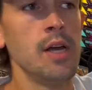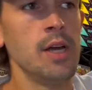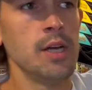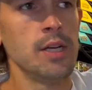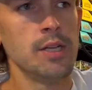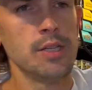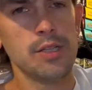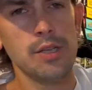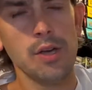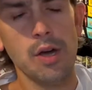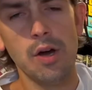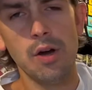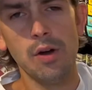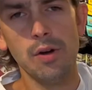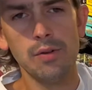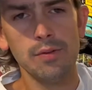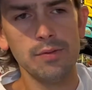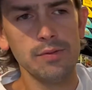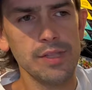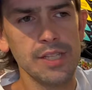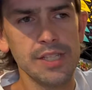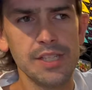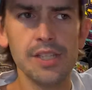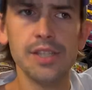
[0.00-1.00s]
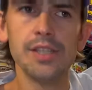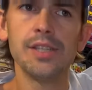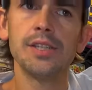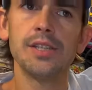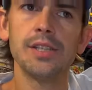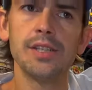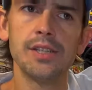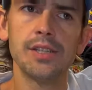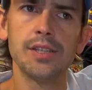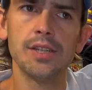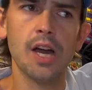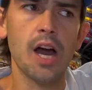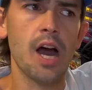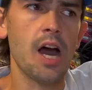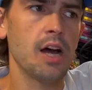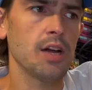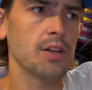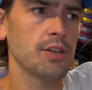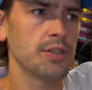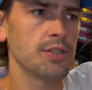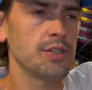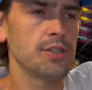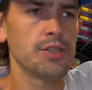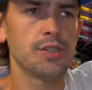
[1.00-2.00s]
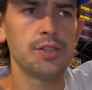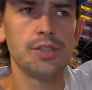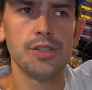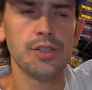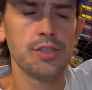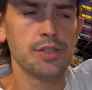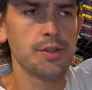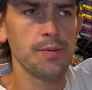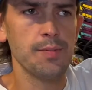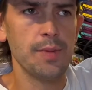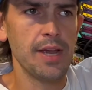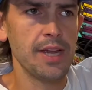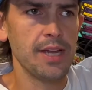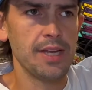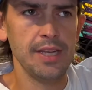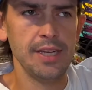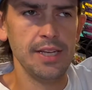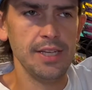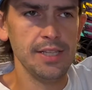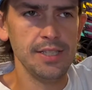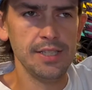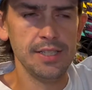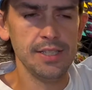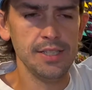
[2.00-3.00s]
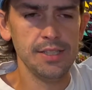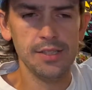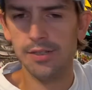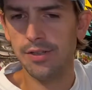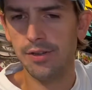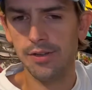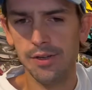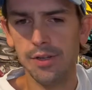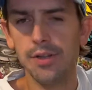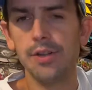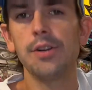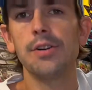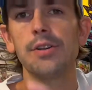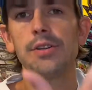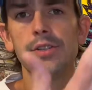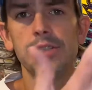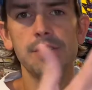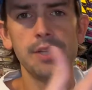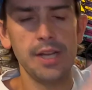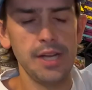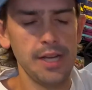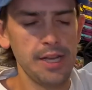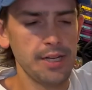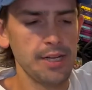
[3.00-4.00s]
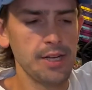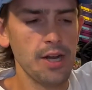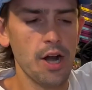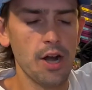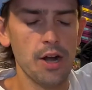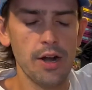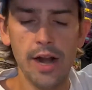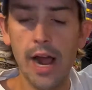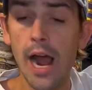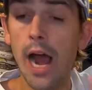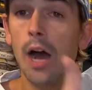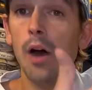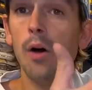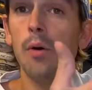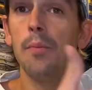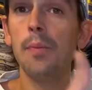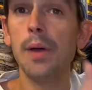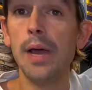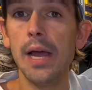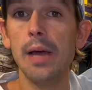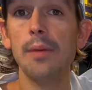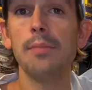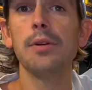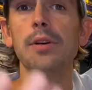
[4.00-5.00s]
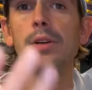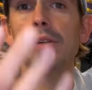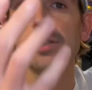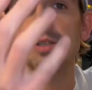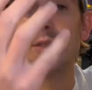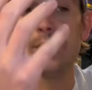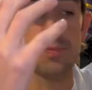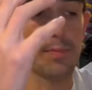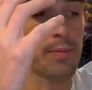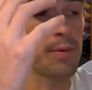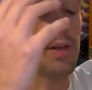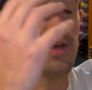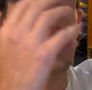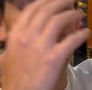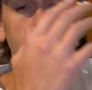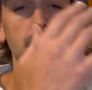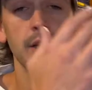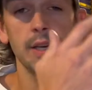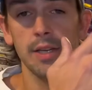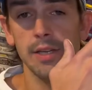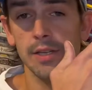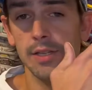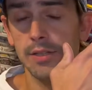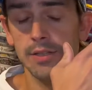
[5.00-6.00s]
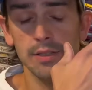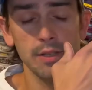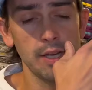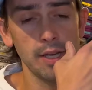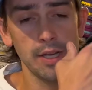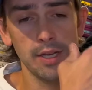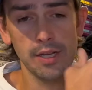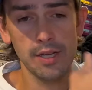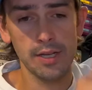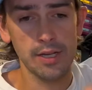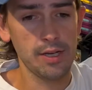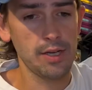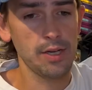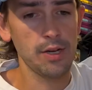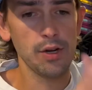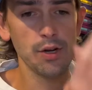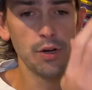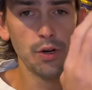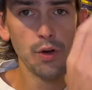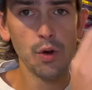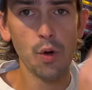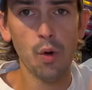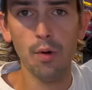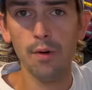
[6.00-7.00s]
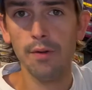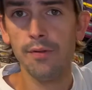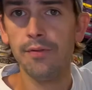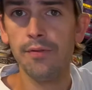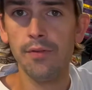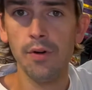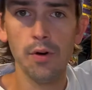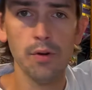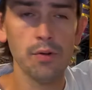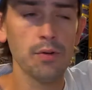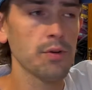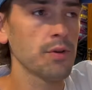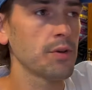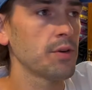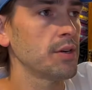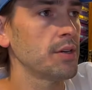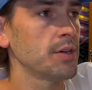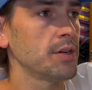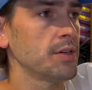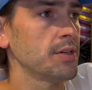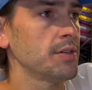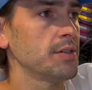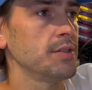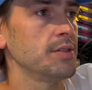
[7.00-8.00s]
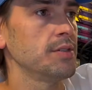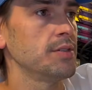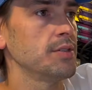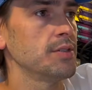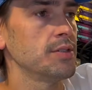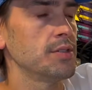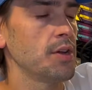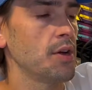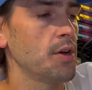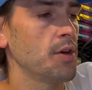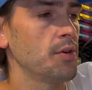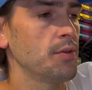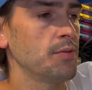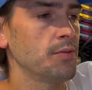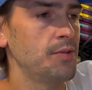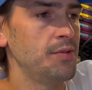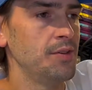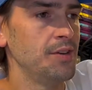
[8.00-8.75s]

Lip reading: So this is college, just to make it easy so you can understand. All right, Alabama's playing like Norfolk, so